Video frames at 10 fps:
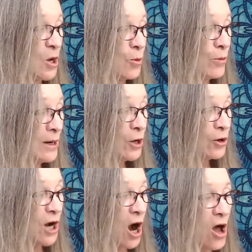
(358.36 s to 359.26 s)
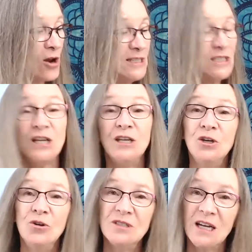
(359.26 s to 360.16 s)
We are calling to
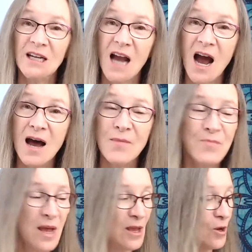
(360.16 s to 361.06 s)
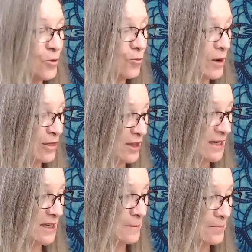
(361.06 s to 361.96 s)
you to come
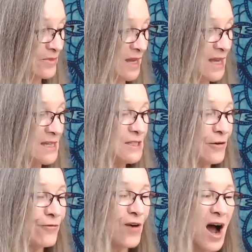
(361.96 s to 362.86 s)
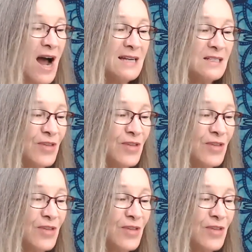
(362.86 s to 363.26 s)
within, to find